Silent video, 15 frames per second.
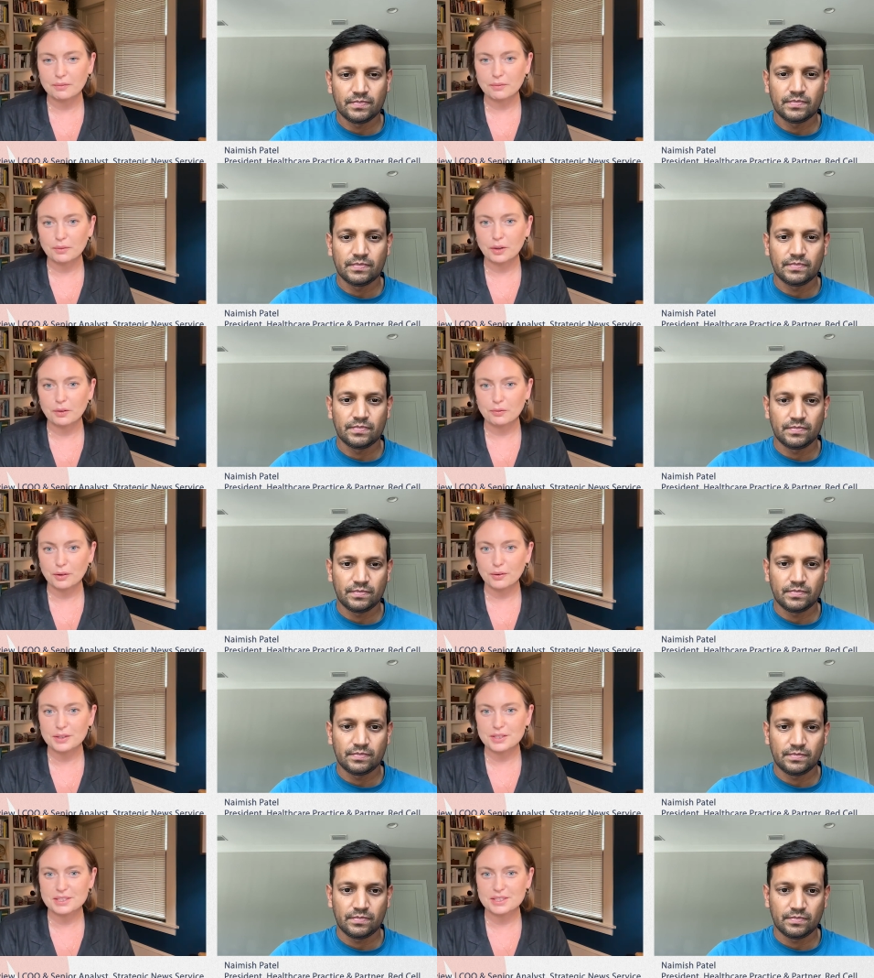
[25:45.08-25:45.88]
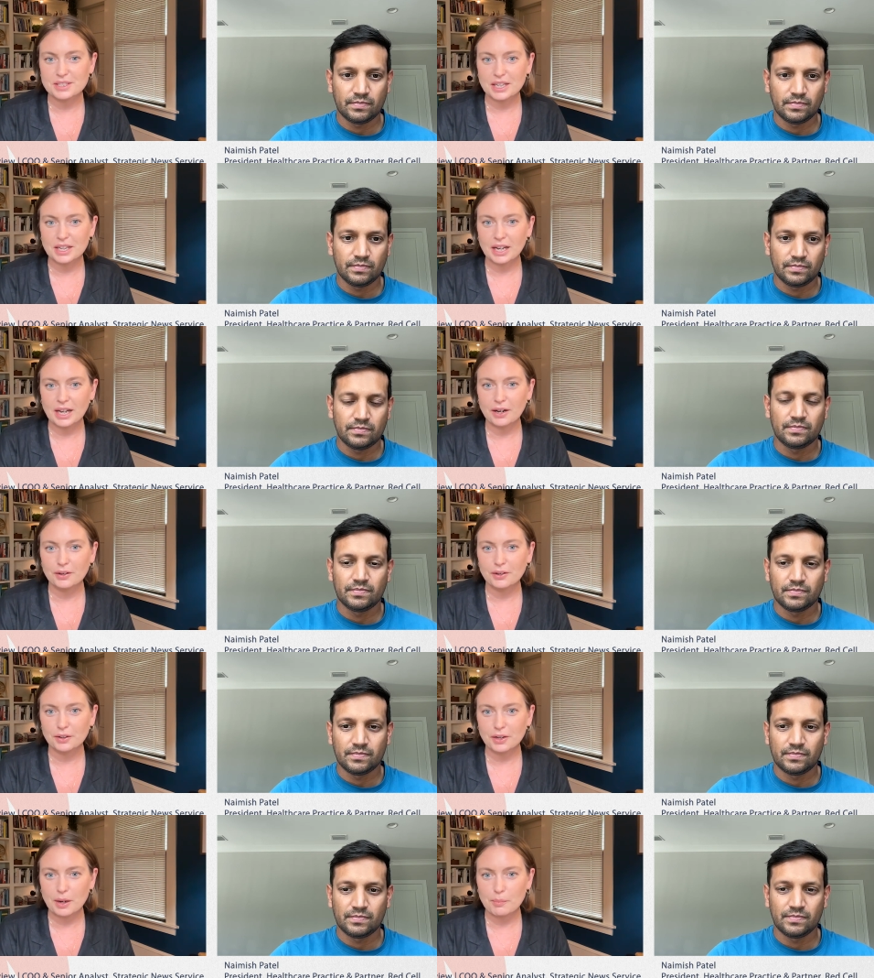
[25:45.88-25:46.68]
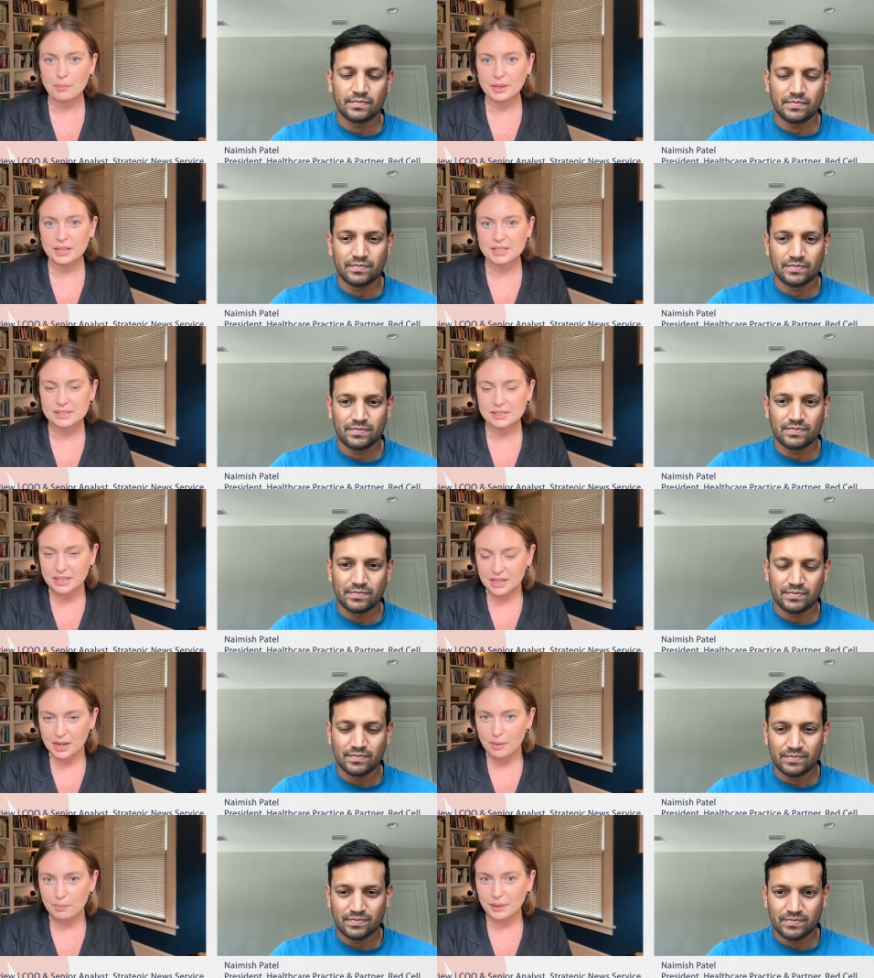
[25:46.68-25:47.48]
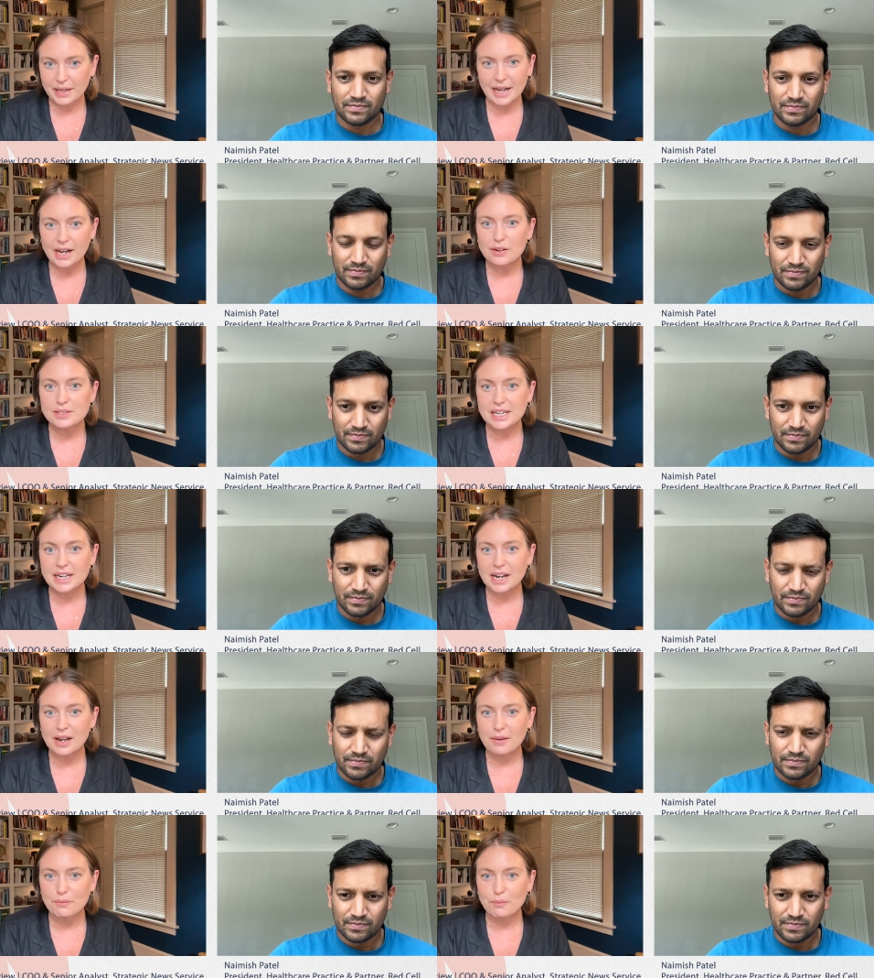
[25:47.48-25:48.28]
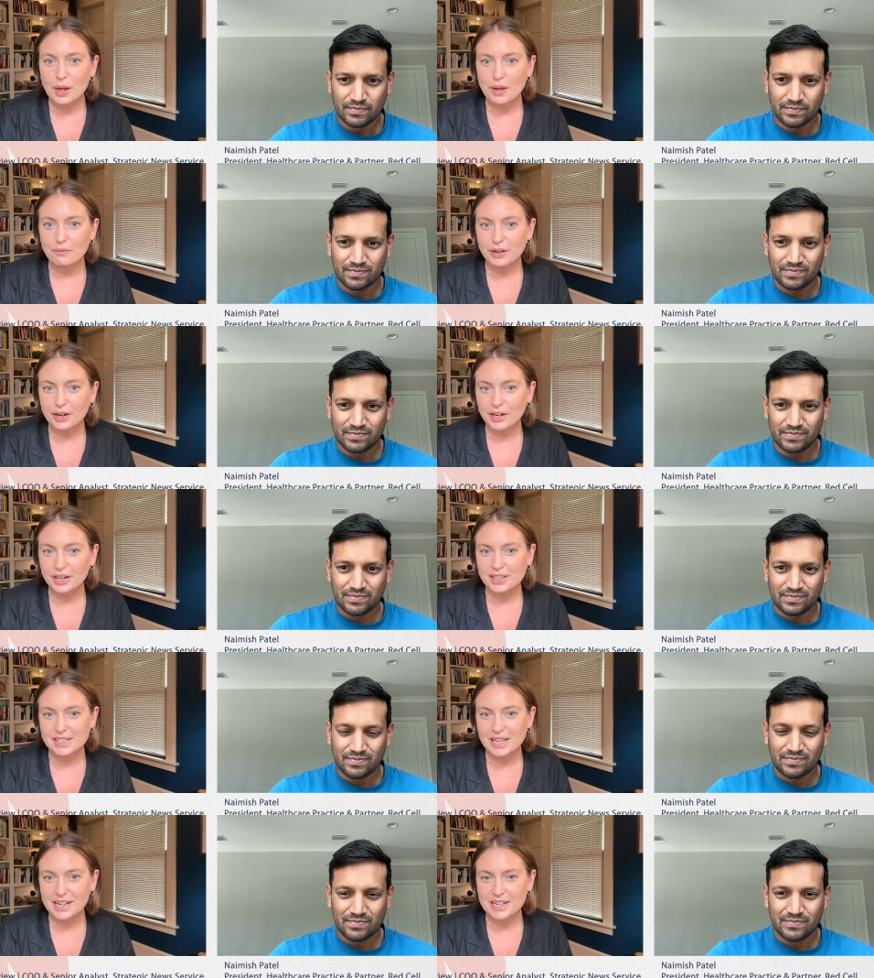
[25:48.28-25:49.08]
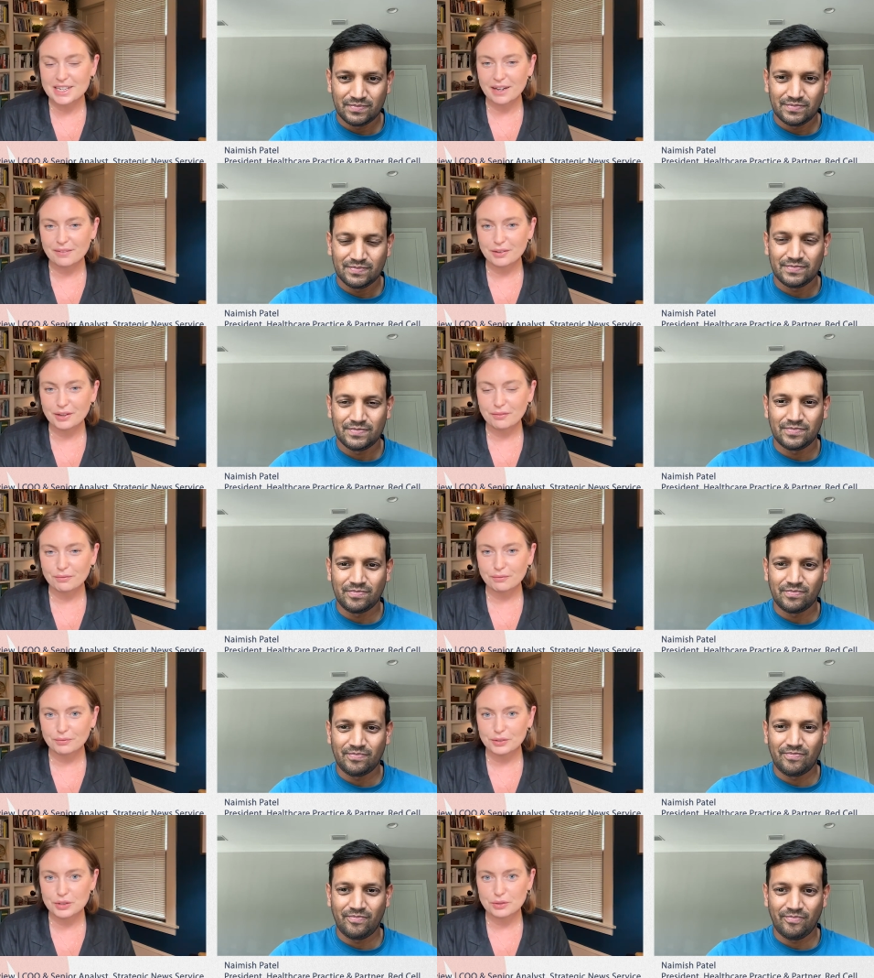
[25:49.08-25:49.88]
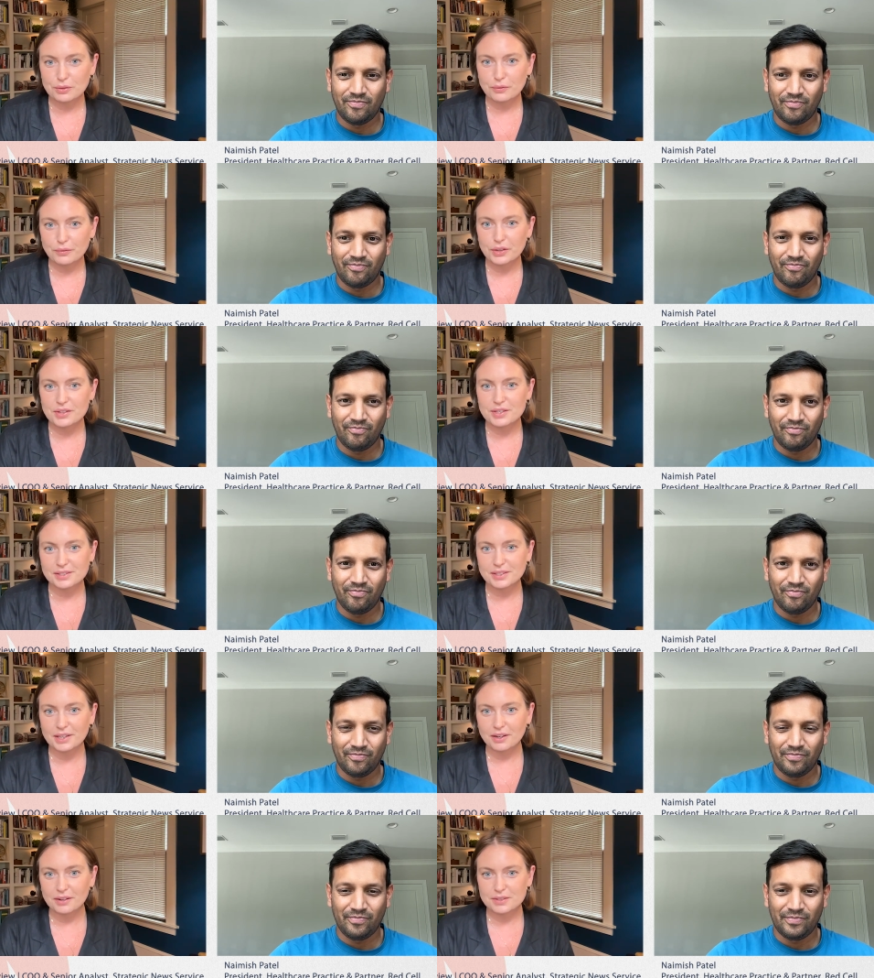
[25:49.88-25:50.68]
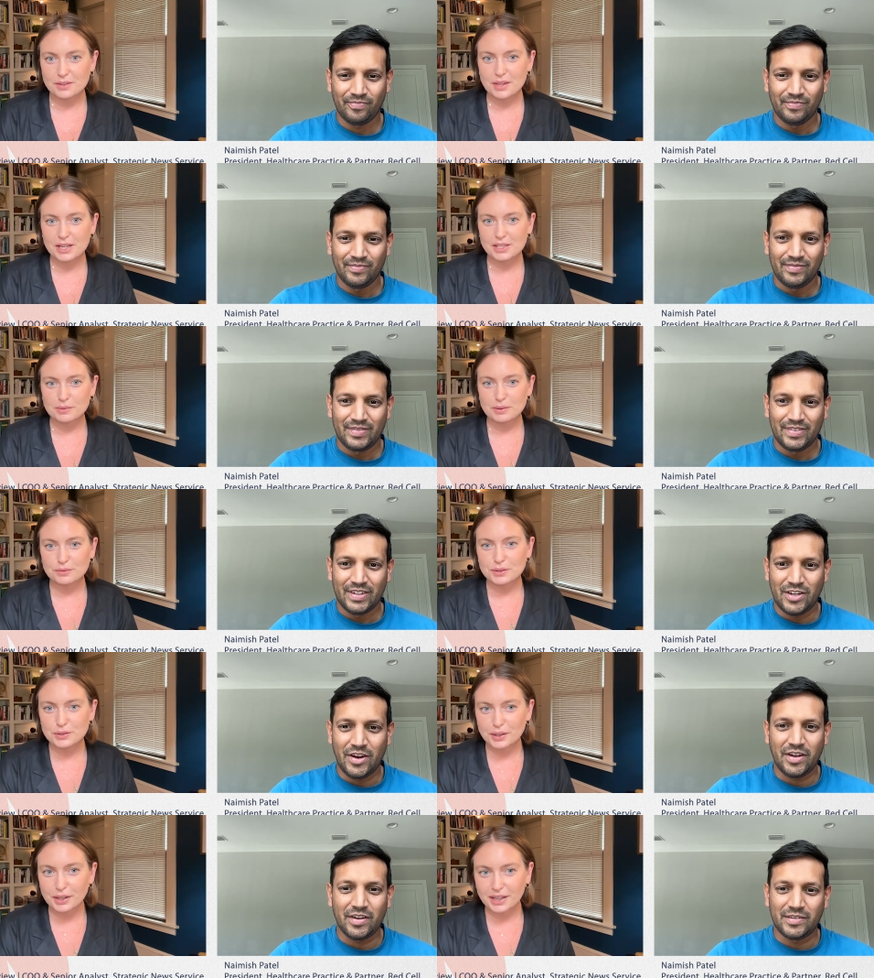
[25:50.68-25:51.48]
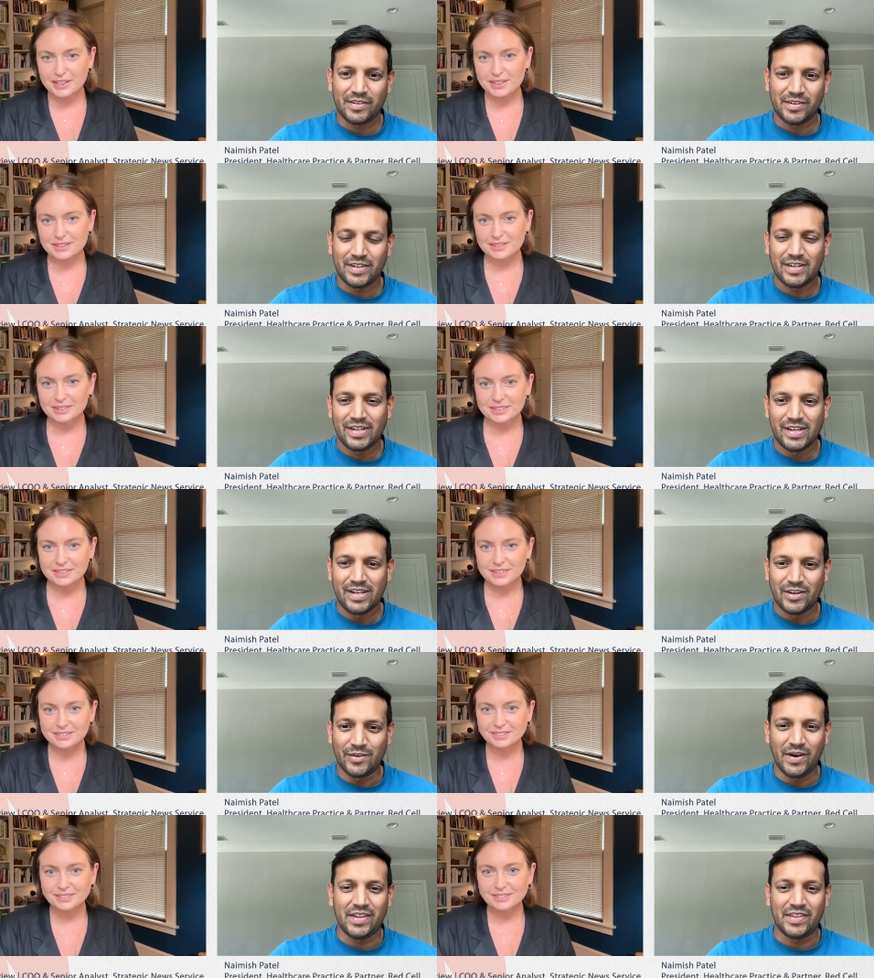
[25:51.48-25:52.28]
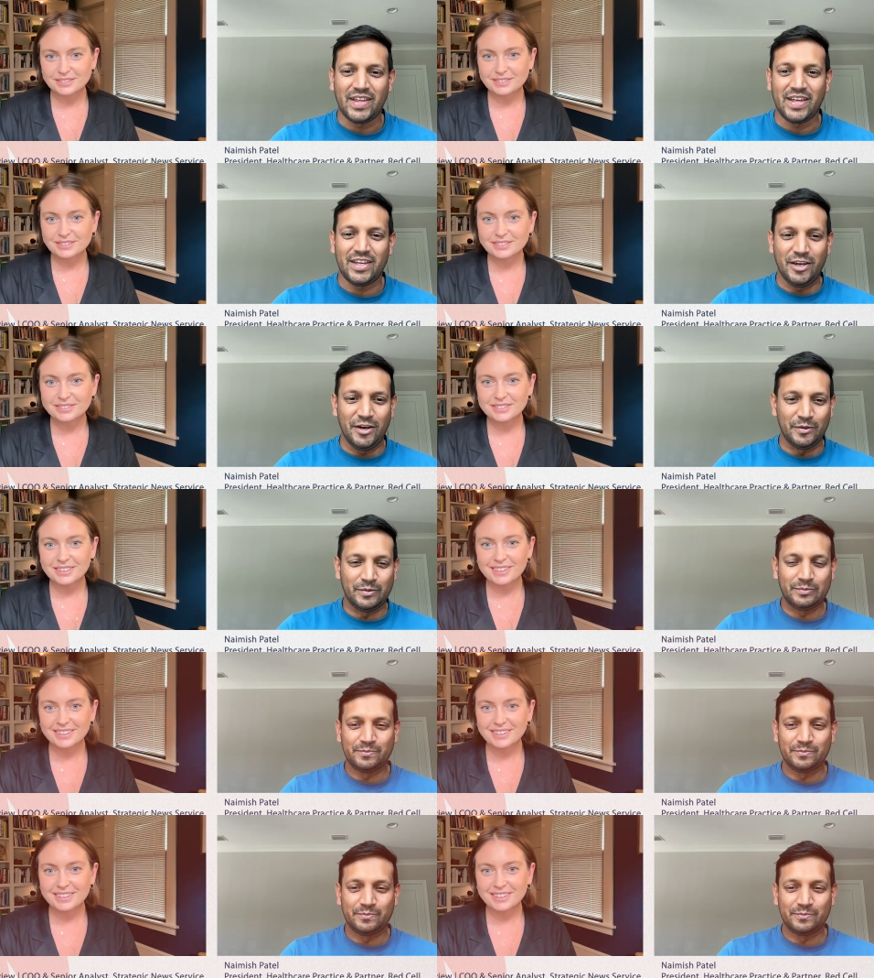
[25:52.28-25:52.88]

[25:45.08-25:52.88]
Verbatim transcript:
Speaker 1: look forward to seeing how your companies play out, and I'm very excited to have you at Future in Review this year. So thanks so much
Speaker 2: for Great. joining us. Great, thank you.